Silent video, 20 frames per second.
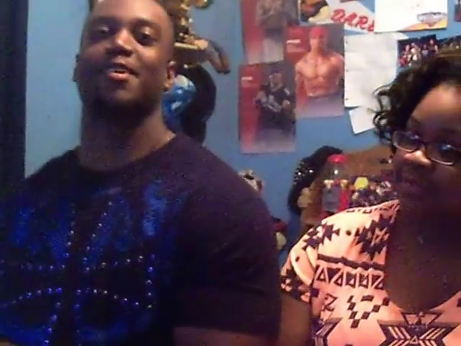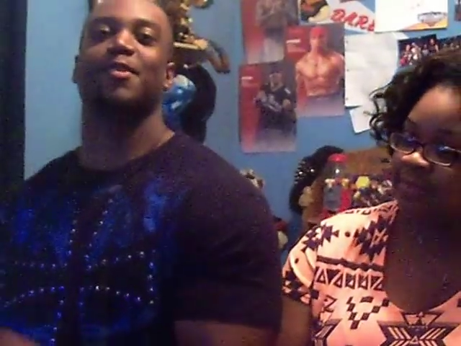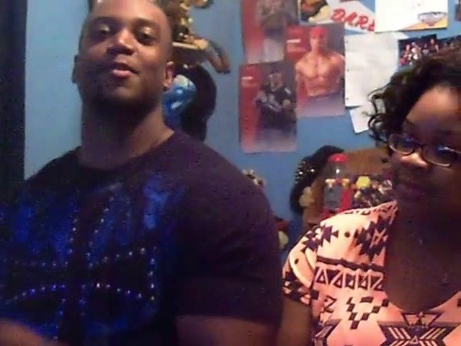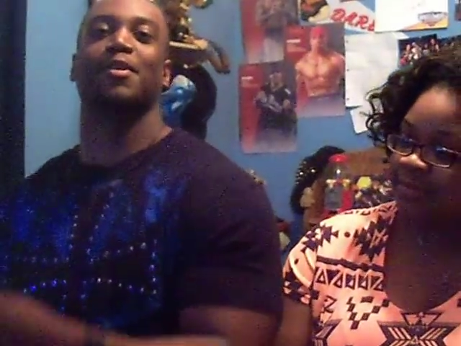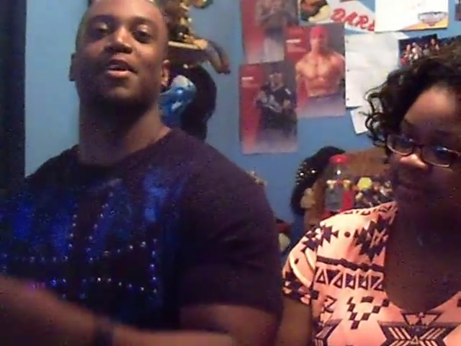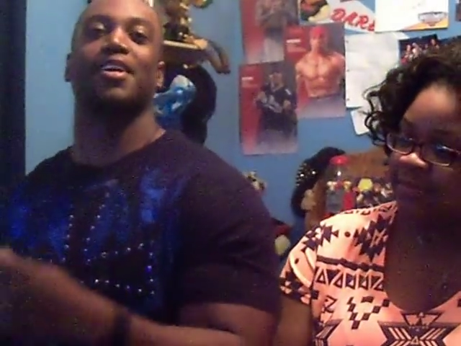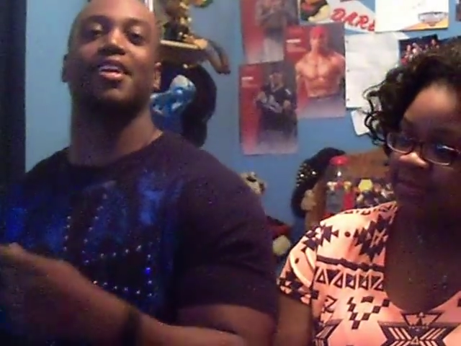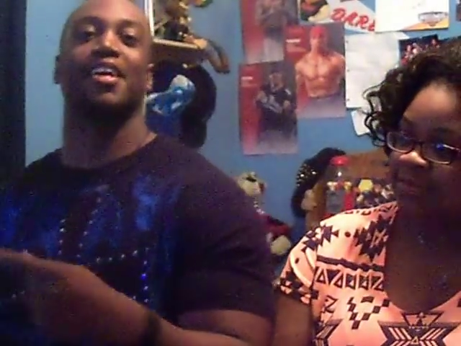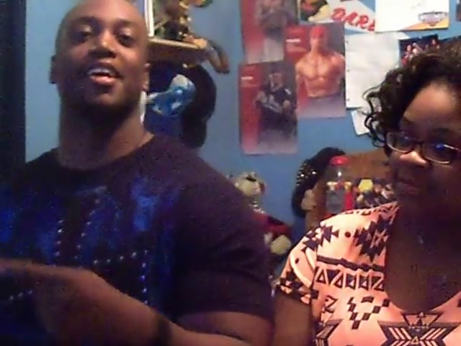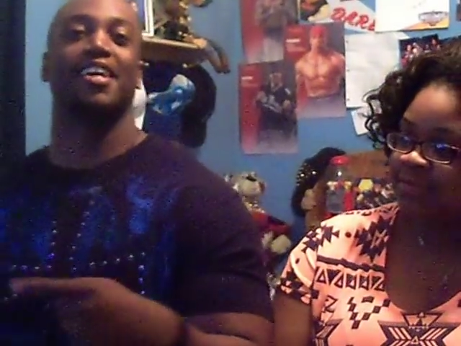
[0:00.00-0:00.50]
we're
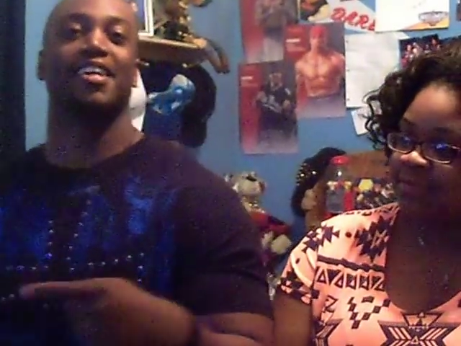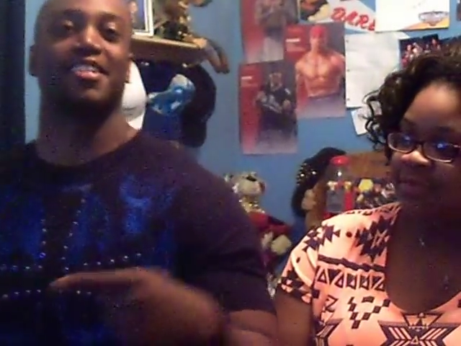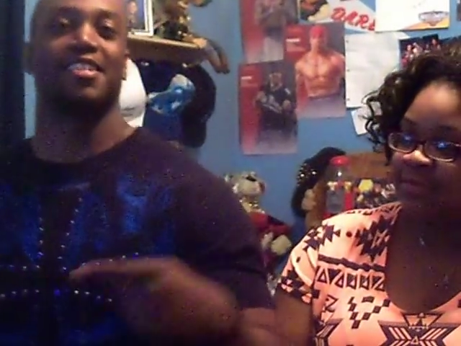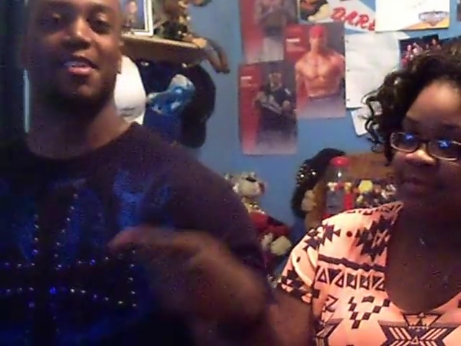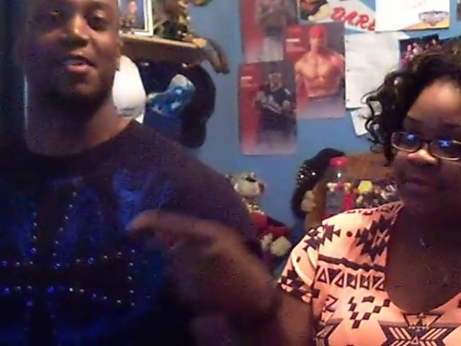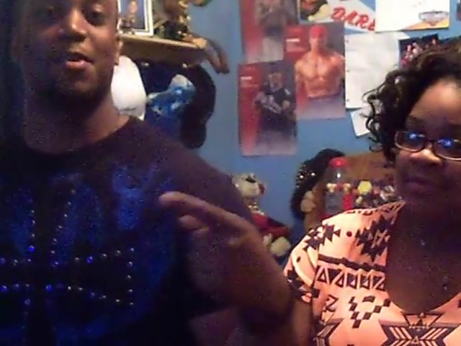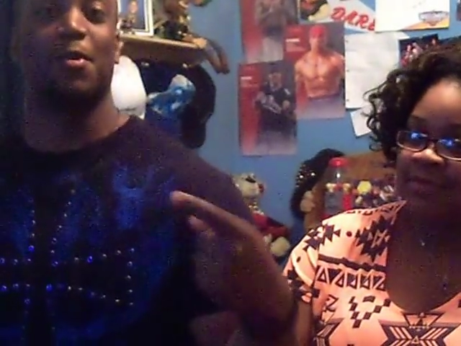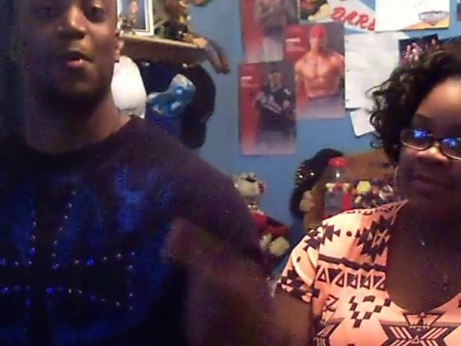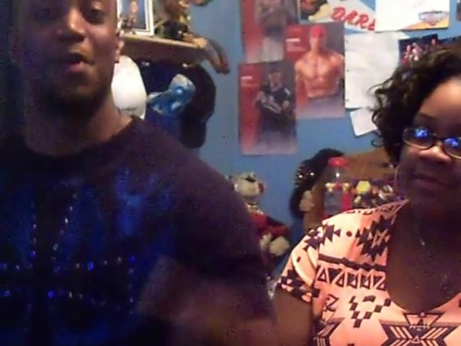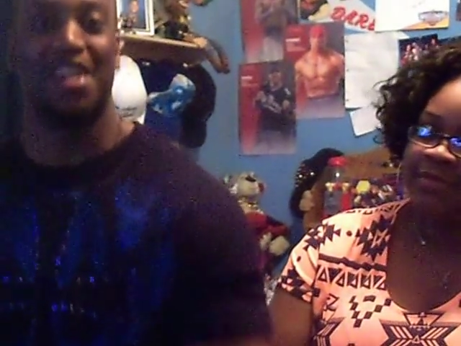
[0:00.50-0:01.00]
here to answer
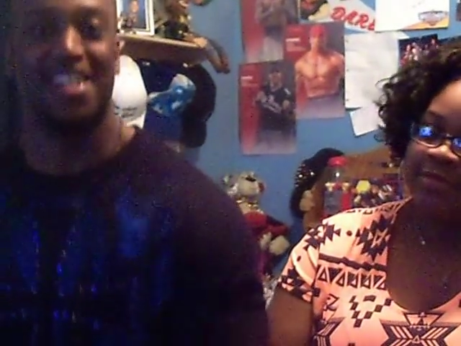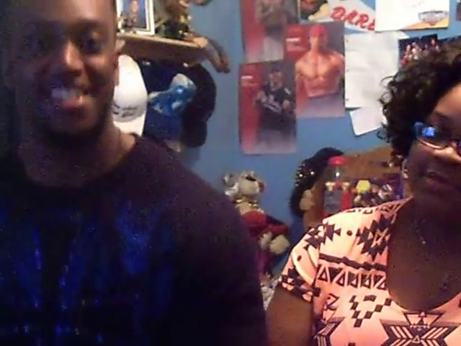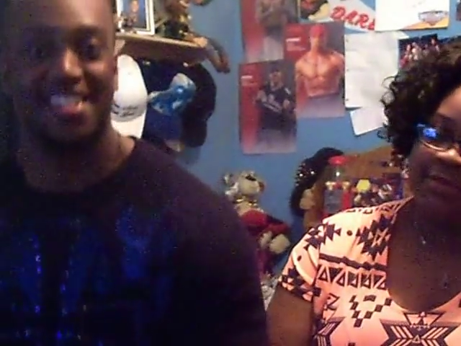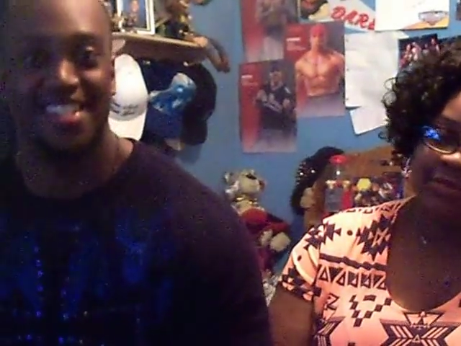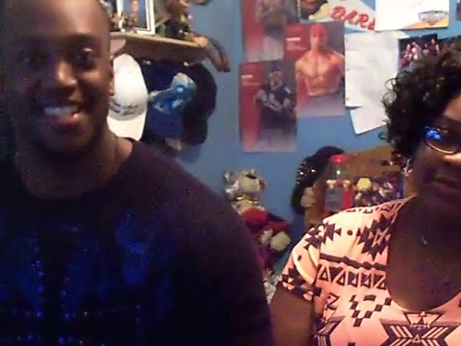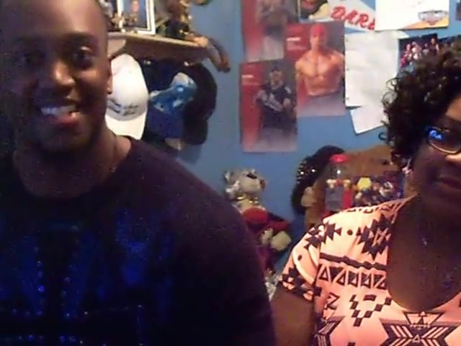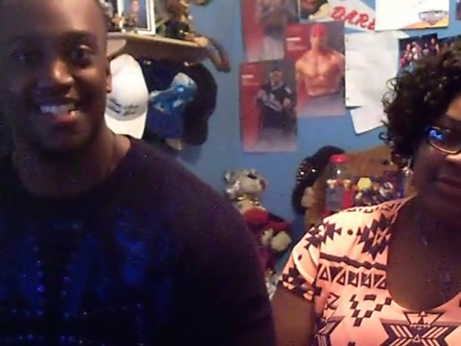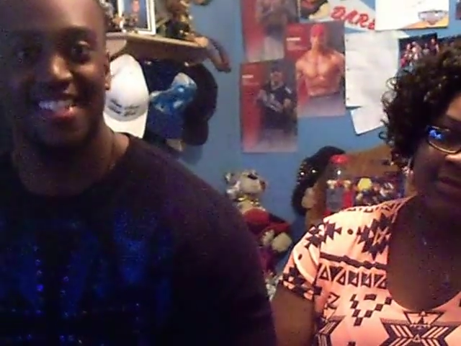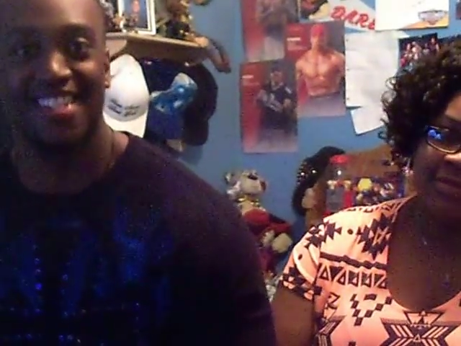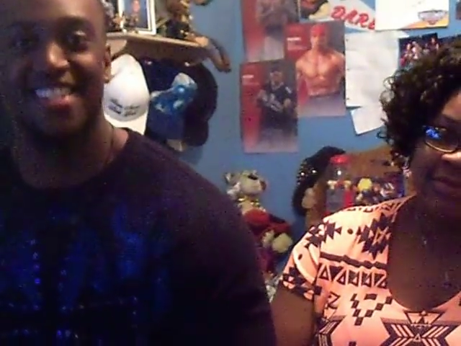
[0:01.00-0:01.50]

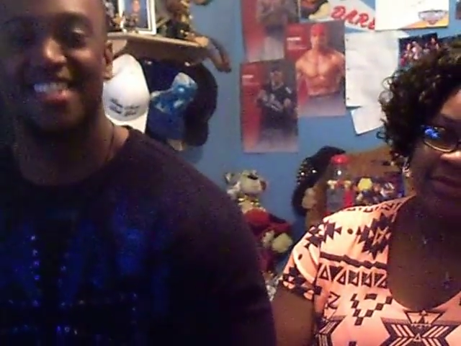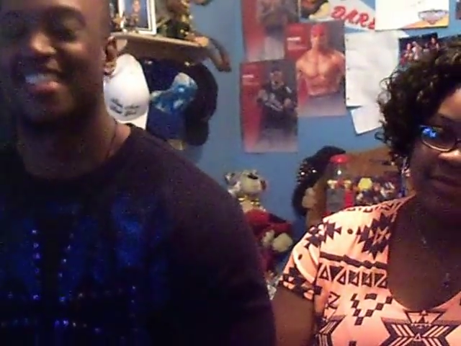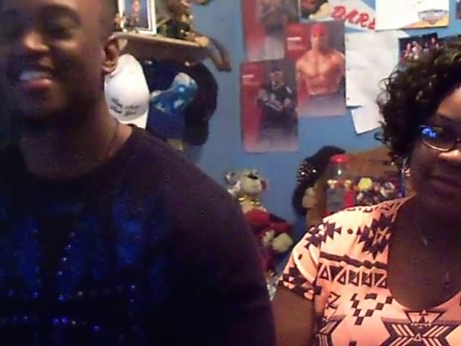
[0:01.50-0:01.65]
questions,